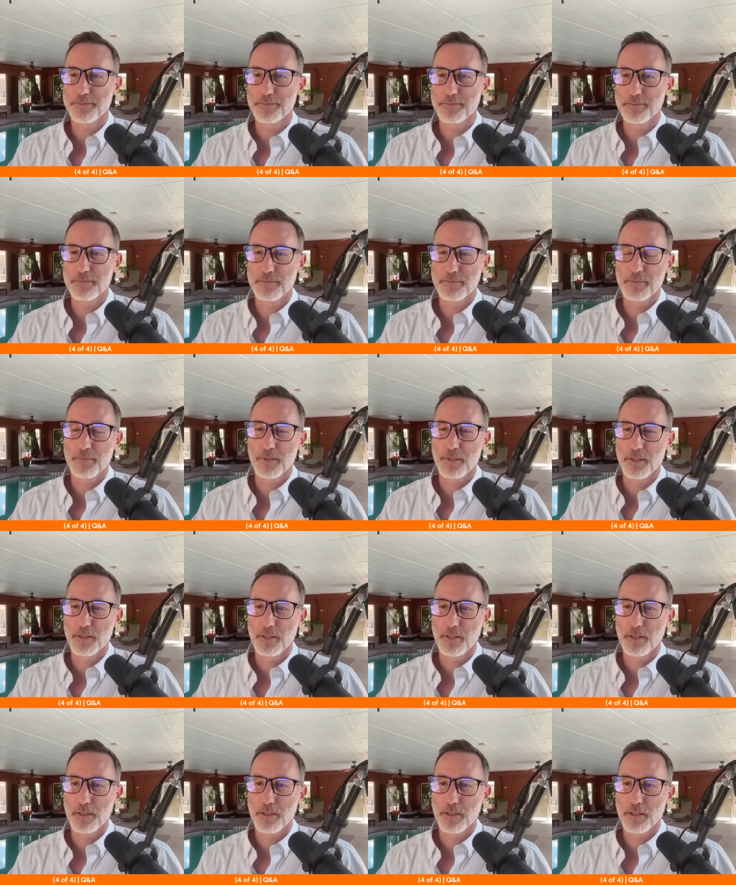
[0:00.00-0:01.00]

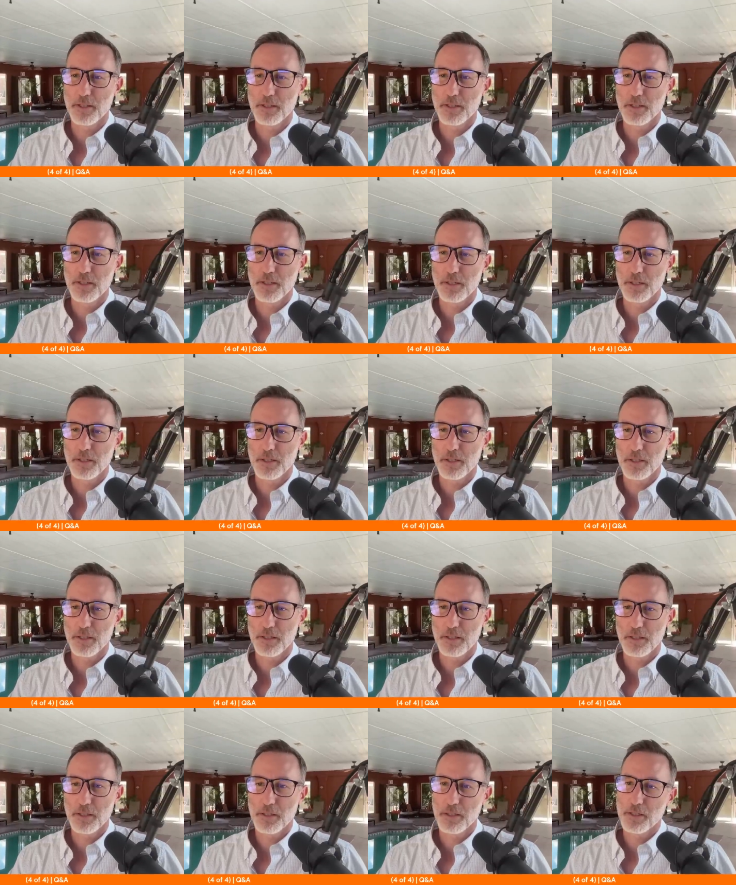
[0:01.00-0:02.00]

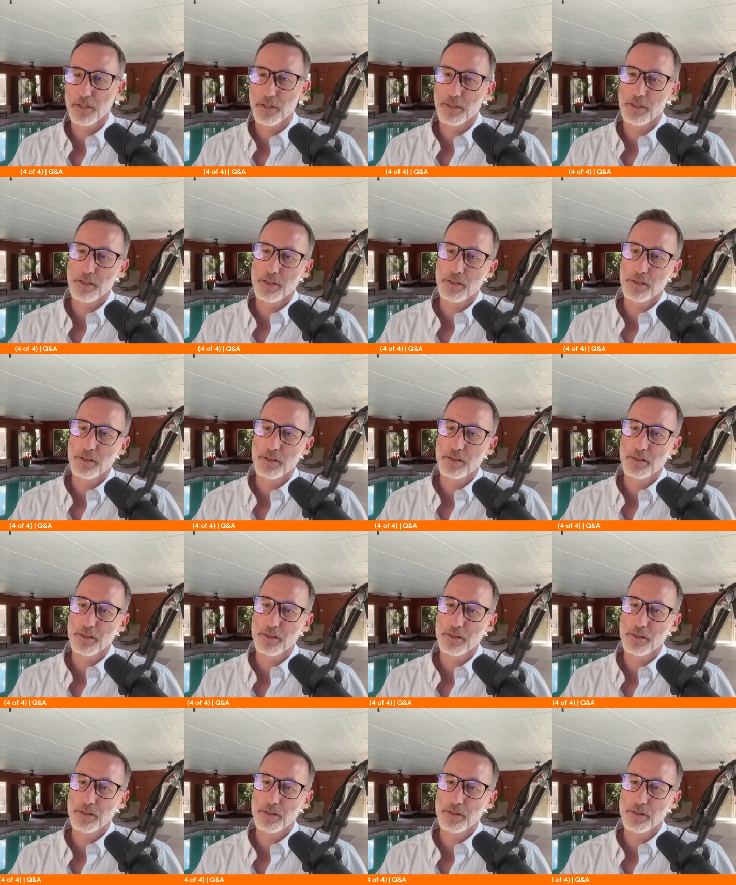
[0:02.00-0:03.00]

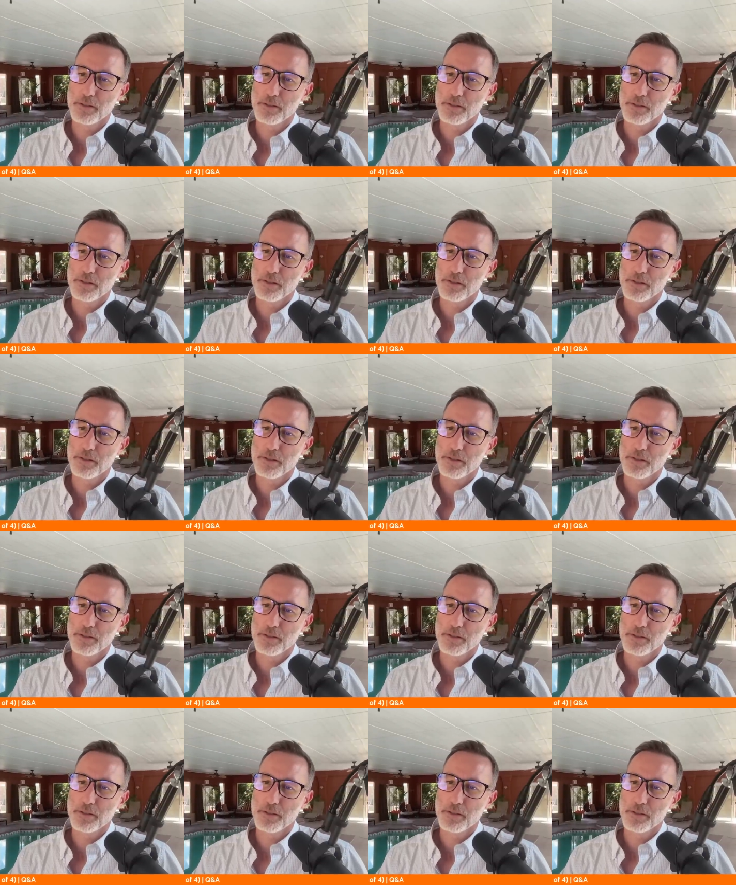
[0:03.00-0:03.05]
[no speech]